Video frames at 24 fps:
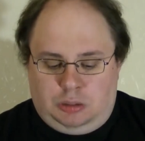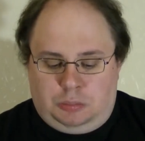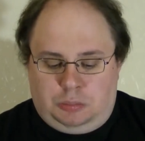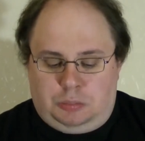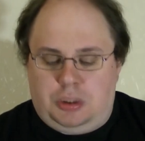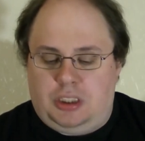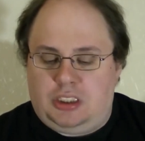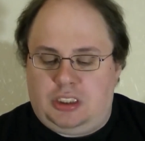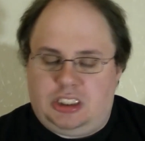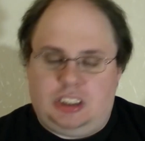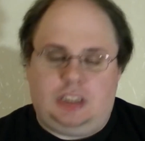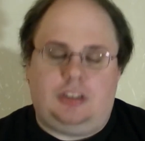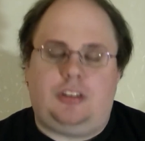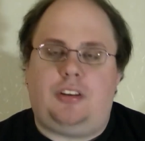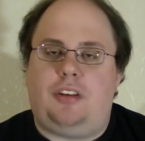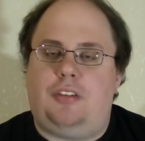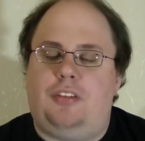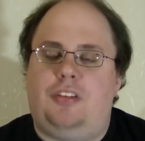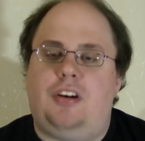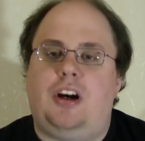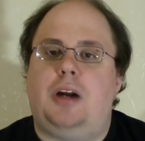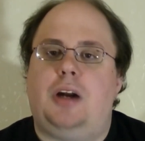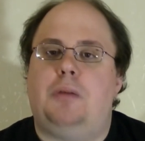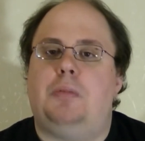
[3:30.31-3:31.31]
pressing the
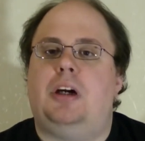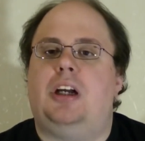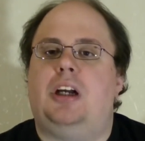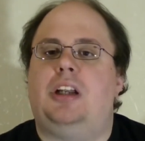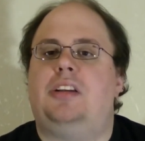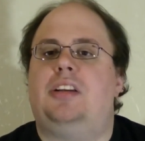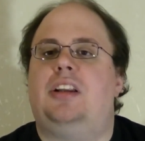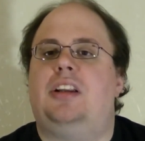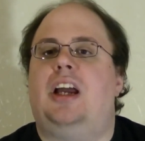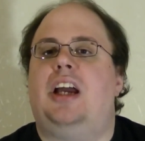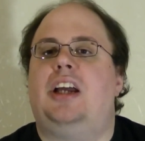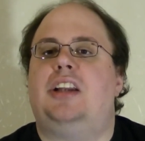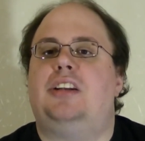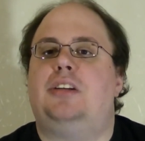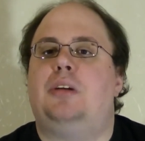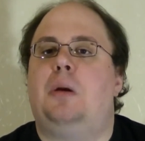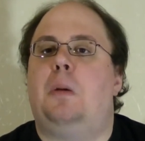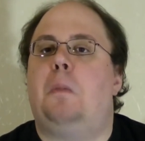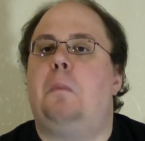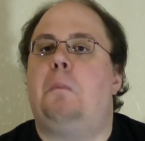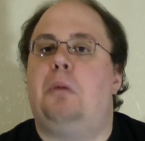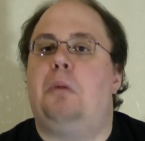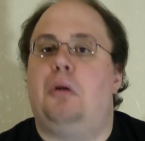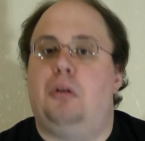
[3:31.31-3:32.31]
fire button and
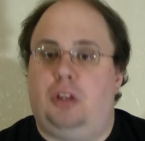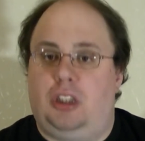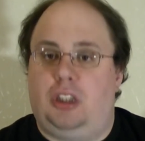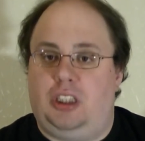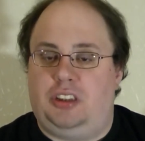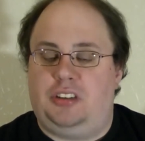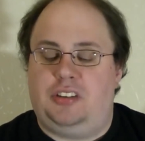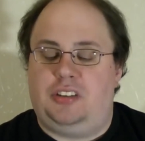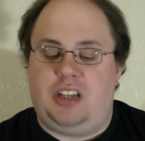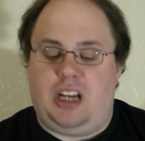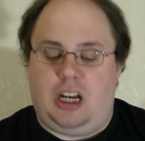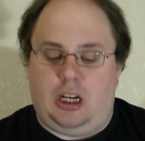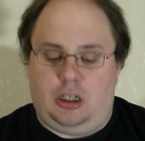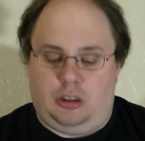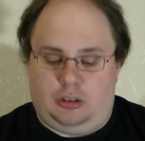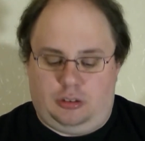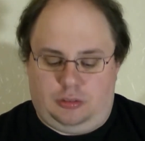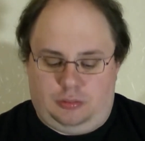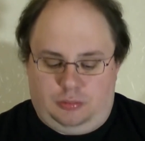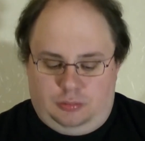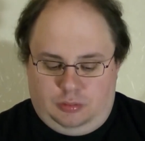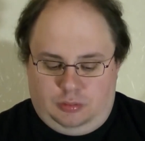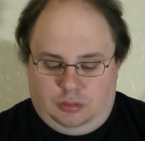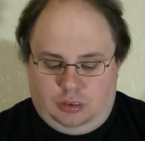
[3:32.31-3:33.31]
pulling
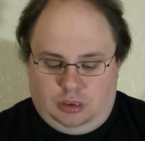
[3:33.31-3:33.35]
down